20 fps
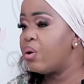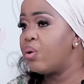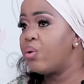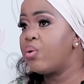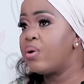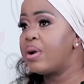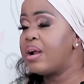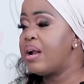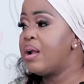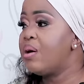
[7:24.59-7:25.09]

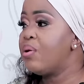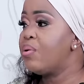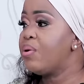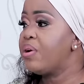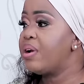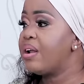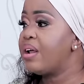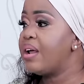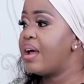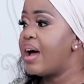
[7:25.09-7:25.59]

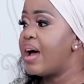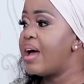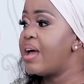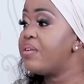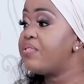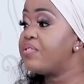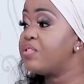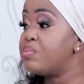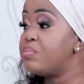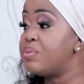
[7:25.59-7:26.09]
I
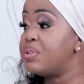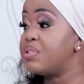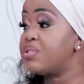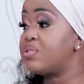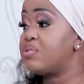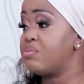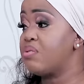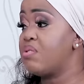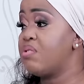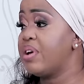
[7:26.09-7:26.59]
have to be
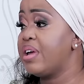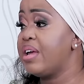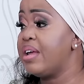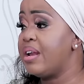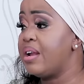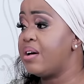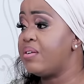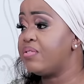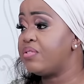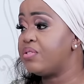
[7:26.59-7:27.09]
strong
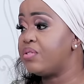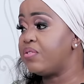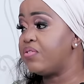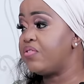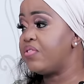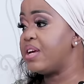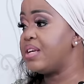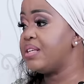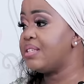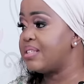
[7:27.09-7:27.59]
enough to
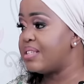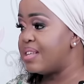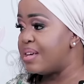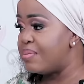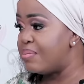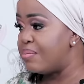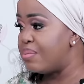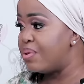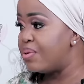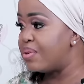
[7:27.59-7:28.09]
face
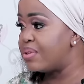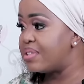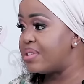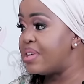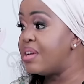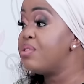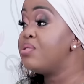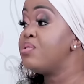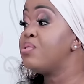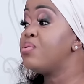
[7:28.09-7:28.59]
them because
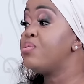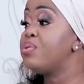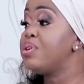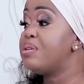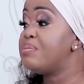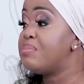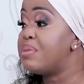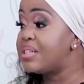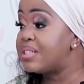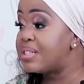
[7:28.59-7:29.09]
they know
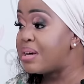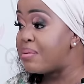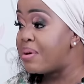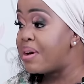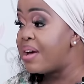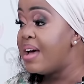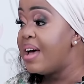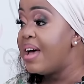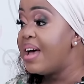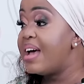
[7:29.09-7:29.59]
Winnie
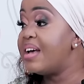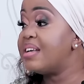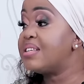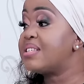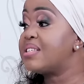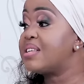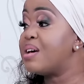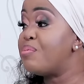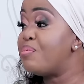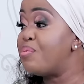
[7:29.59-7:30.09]
Mashaba
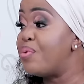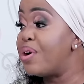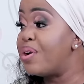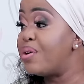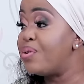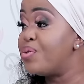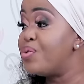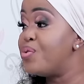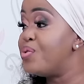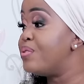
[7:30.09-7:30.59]
as
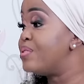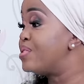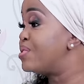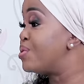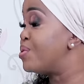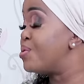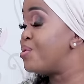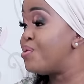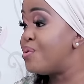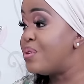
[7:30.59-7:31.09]
someone
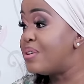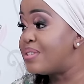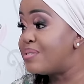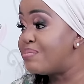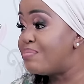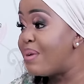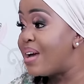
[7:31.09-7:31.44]
who's always